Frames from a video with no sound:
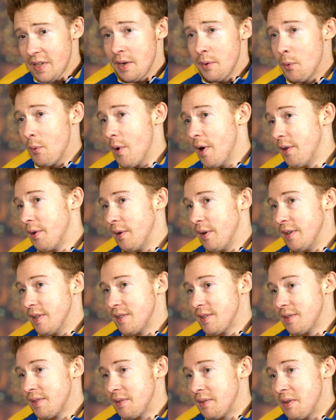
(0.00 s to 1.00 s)
whether
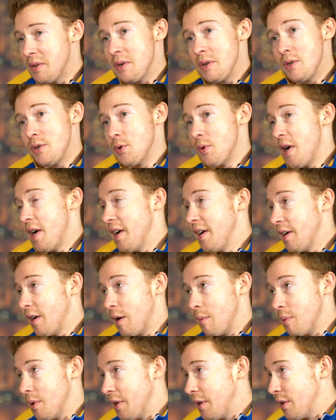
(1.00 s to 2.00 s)
it's training
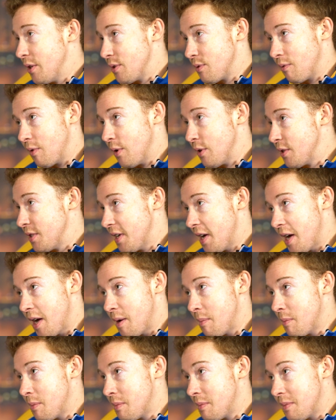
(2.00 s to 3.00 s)
our players first
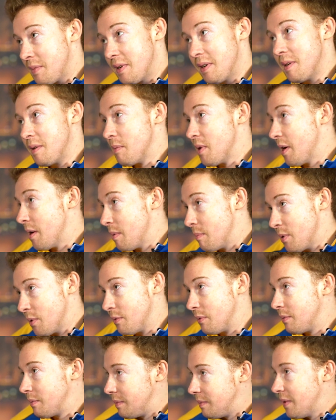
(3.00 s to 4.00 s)
time,
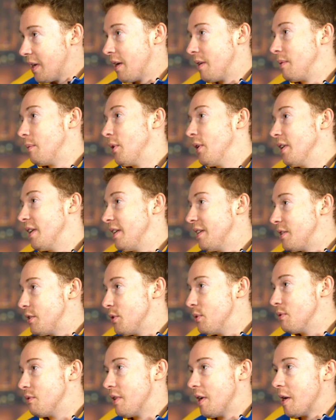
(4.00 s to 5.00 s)
not really
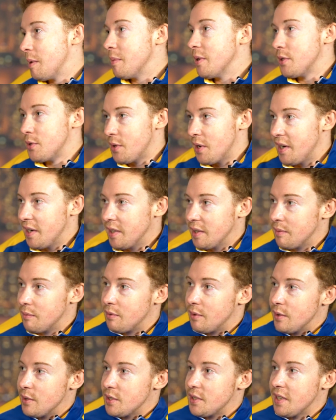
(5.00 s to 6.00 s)
too fair, but training them
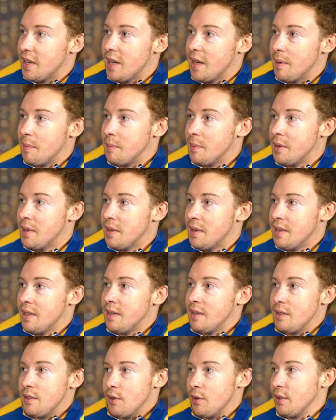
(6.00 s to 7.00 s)
first time
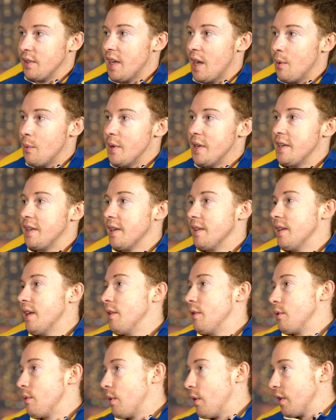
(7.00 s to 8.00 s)
during that week and
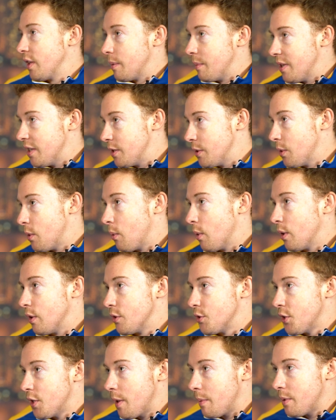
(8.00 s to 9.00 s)
then throwing them into a
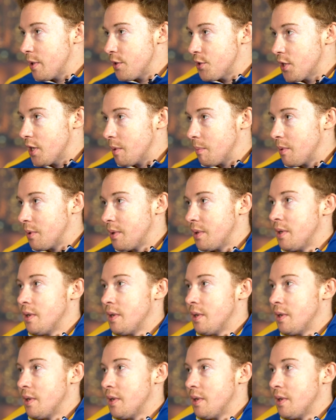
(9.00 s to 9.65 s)
world championship,